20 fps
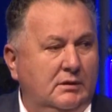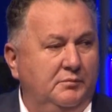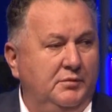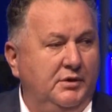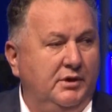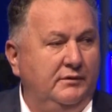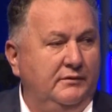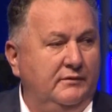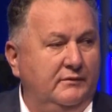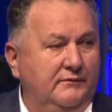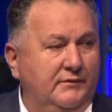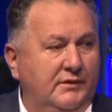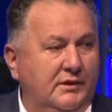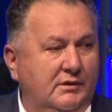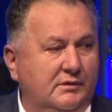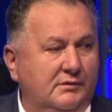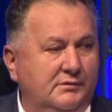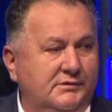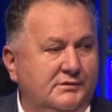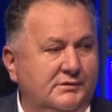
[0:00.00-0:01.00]
Both of
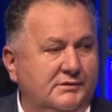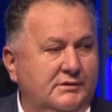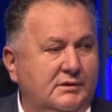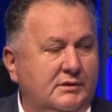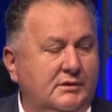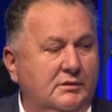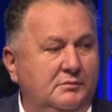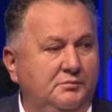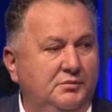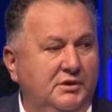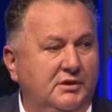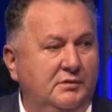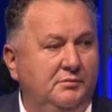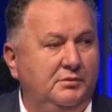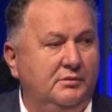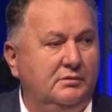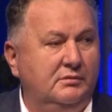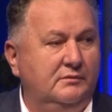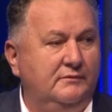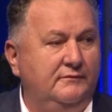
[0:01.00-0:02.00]
those
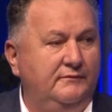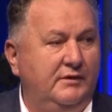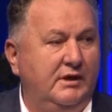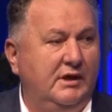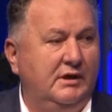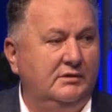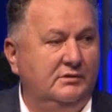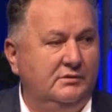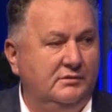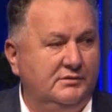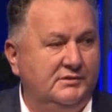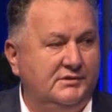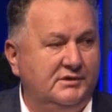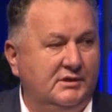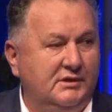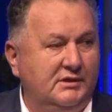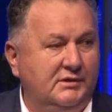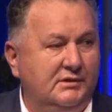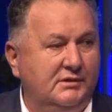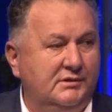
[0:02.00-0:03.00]
people, fine New
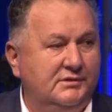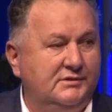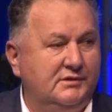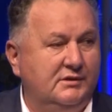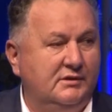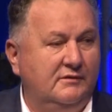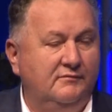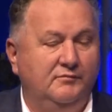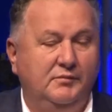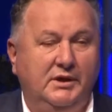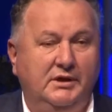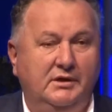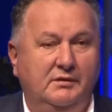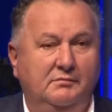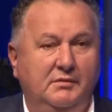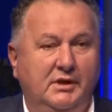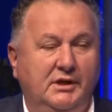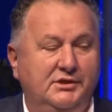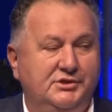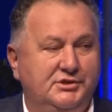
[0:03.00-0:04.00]
Zealanders, and have made a
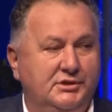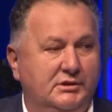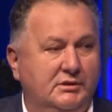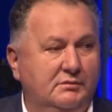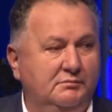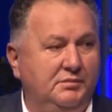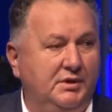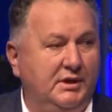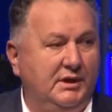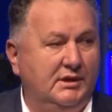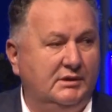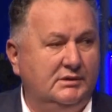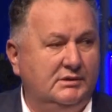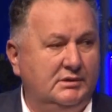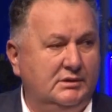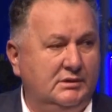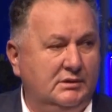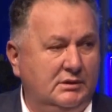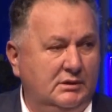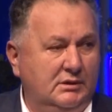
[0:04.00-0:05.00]
major impact.